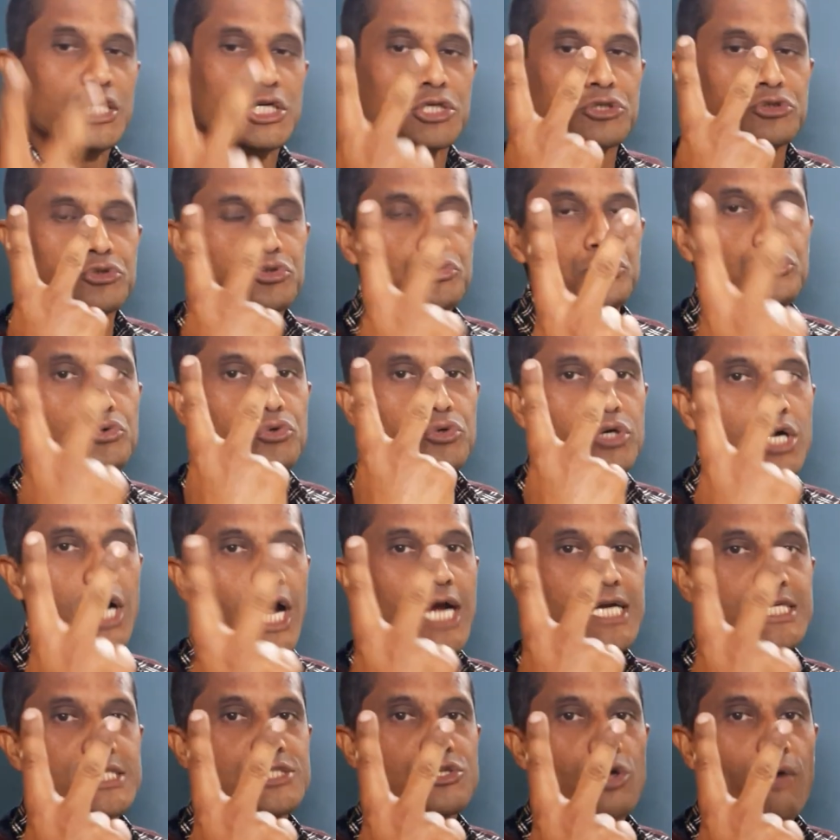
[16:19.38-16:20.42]
Two
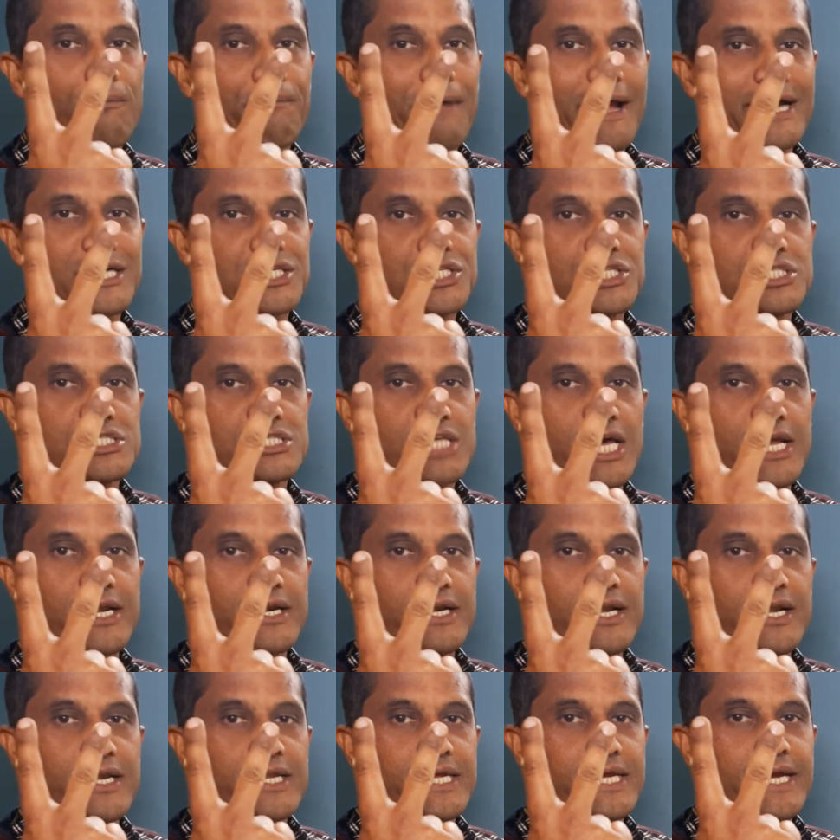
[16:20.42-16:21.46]
kinds of actions are
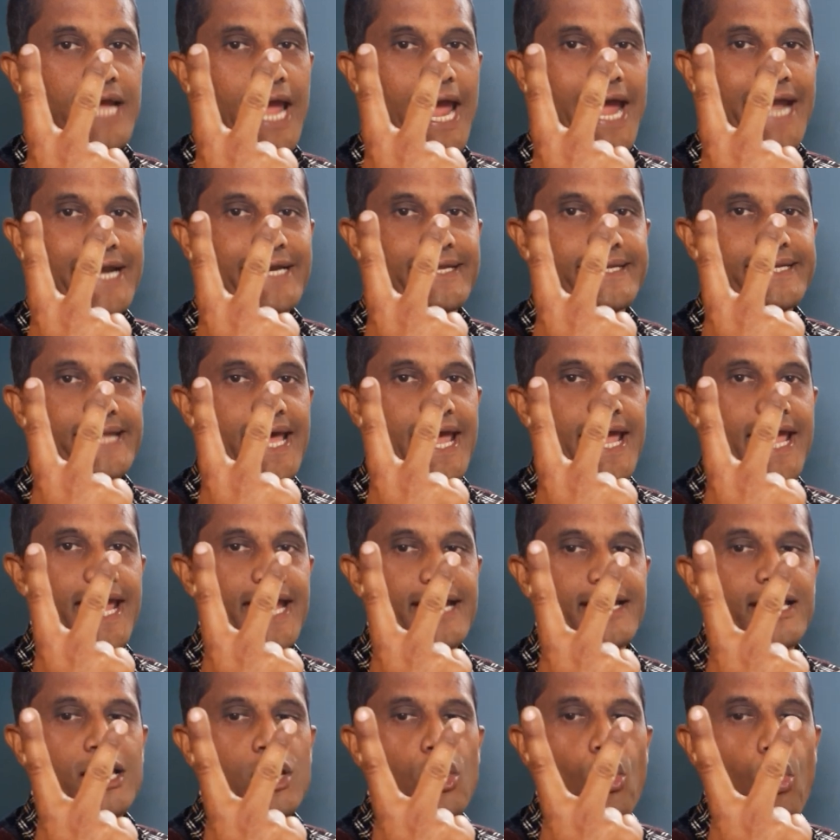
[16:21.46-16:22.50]
running hand in
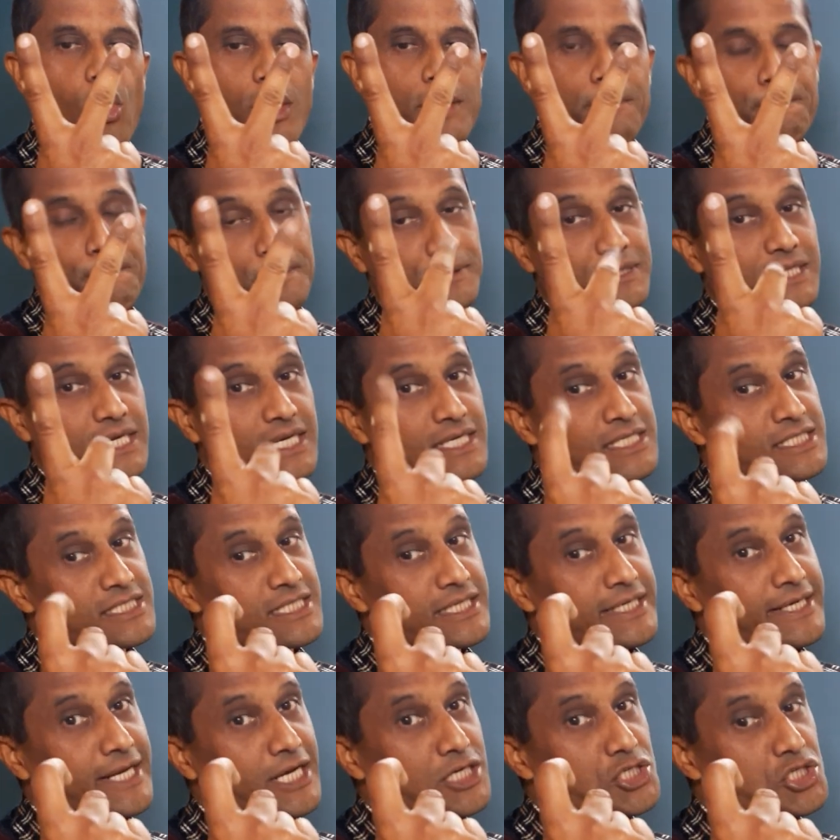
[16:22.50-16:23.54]
hand. If there is a
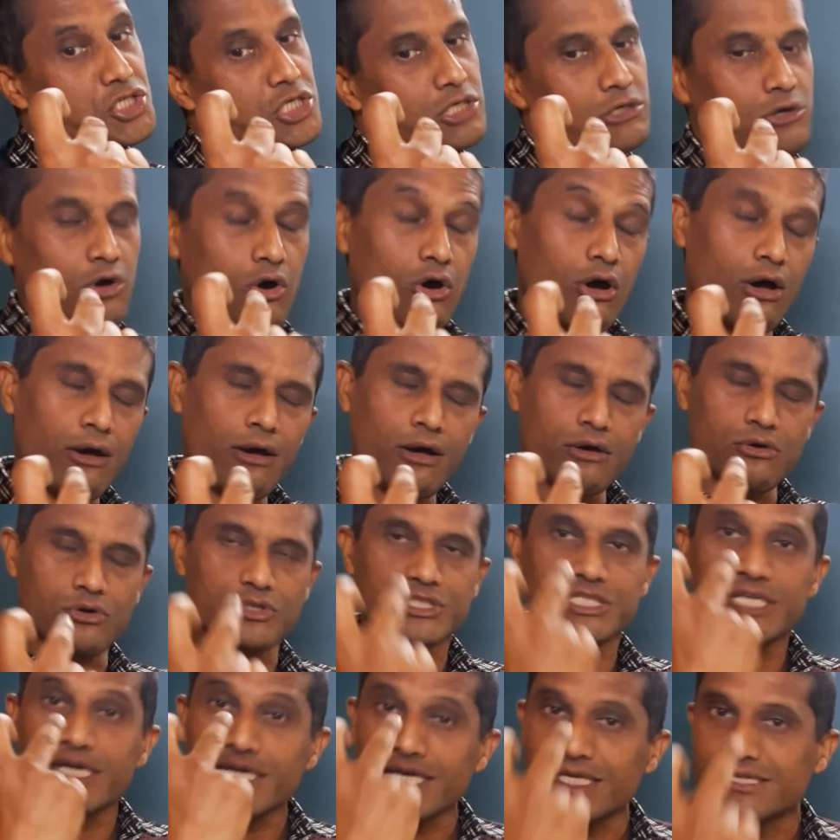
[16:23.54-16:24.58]
reduction, oh
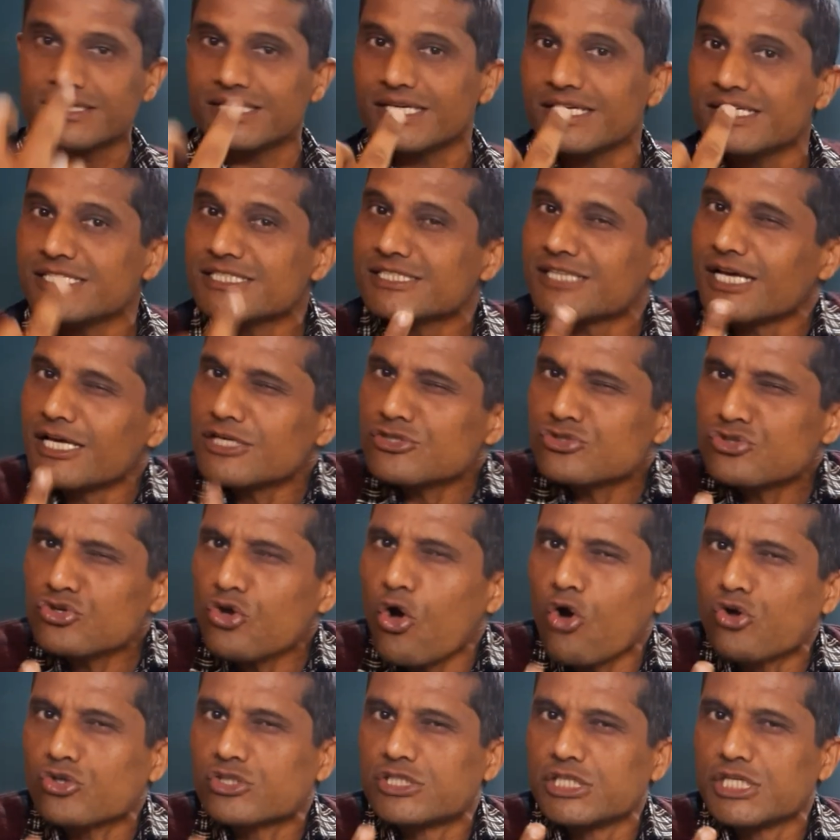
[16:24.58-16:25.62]
yeah, there is also
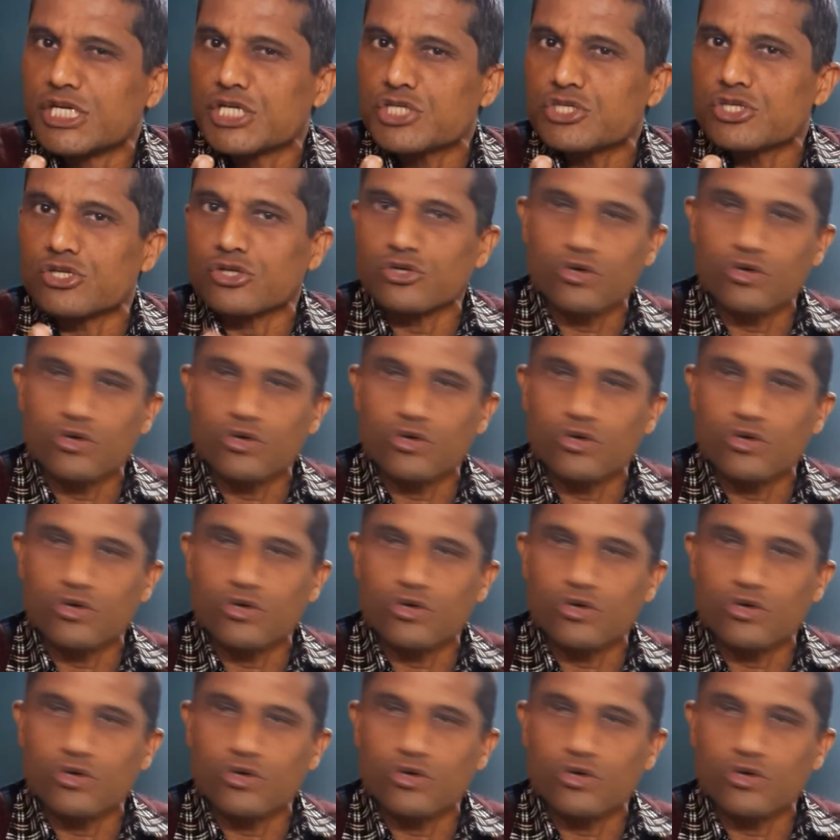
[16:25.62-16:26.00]
oxidation